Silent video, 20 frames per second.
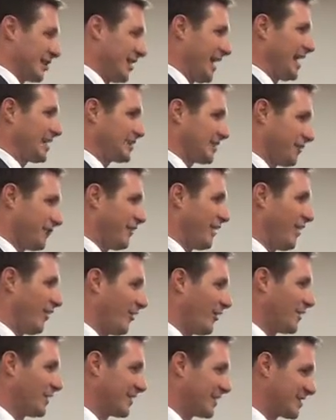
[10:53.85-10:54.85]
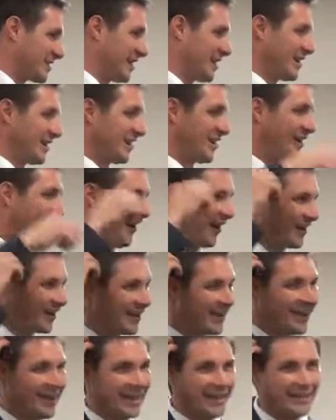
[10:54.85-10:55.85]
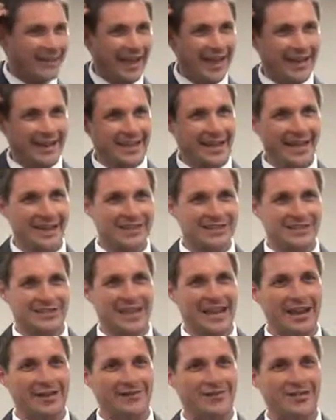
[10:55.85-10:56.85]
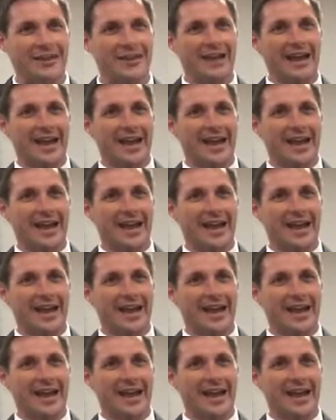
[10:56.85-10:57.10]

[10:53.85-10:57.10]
And that's the fellow in the synagogue that got saved.